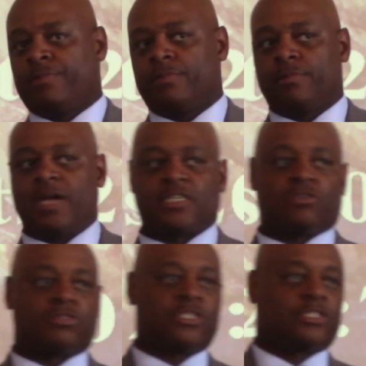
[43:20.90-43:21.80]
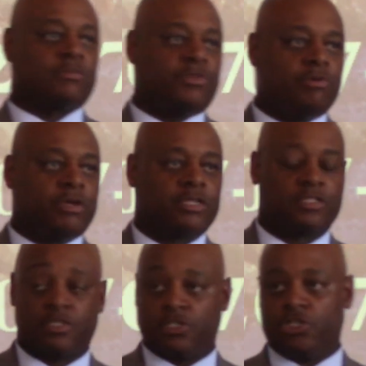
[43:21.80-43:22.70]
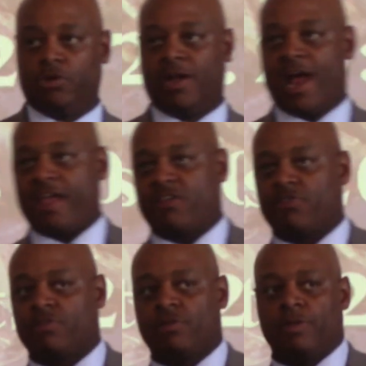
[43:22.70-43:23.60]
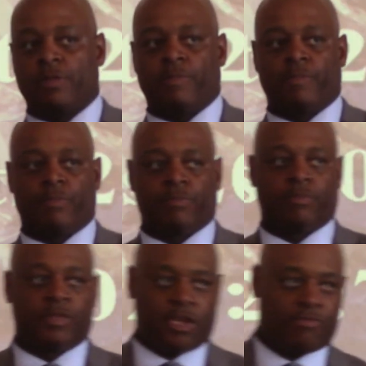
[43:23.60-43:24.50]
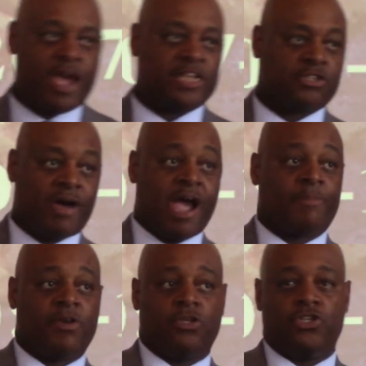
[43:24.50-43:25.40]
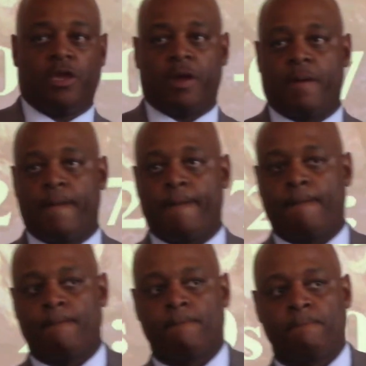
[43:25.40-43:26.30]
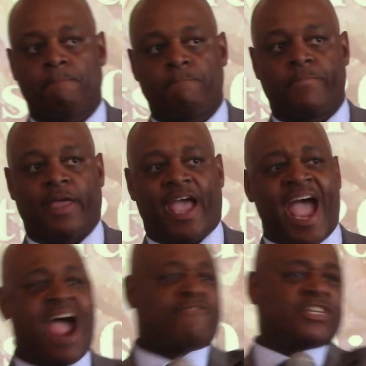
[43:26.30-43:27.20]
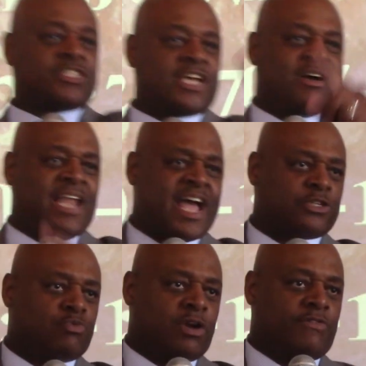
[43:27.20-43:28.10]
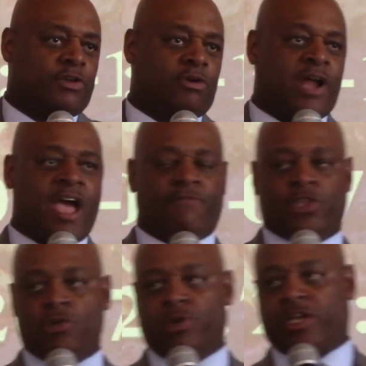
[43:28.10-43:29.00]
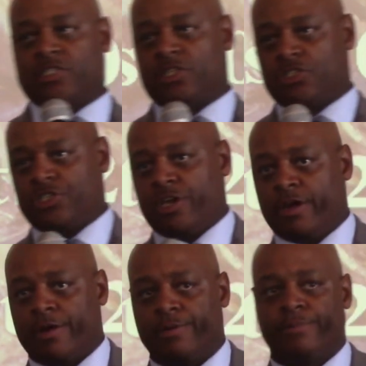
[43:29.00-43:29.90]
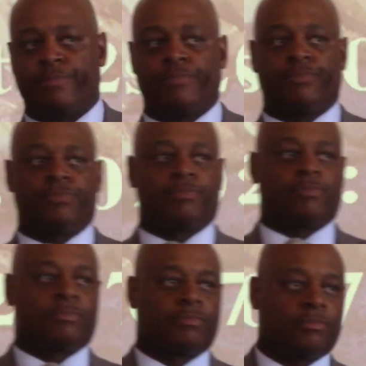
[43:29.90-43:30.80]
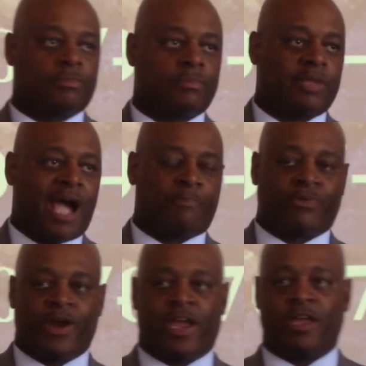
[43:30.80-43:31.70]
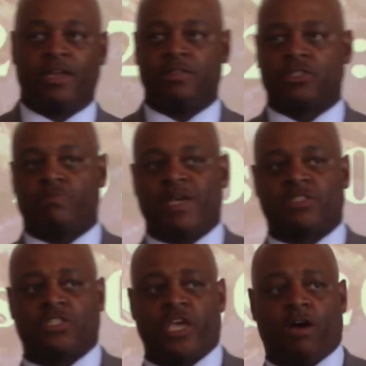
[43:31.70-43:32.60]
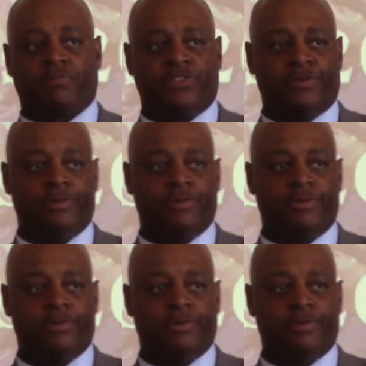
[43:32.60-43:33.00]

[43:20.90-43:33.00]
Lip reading: God's going to send some Eutychuses in your life. Get ready. It's going to happen this year. Every single last one of you going to have a Eutychus this year. I pray this message helps you,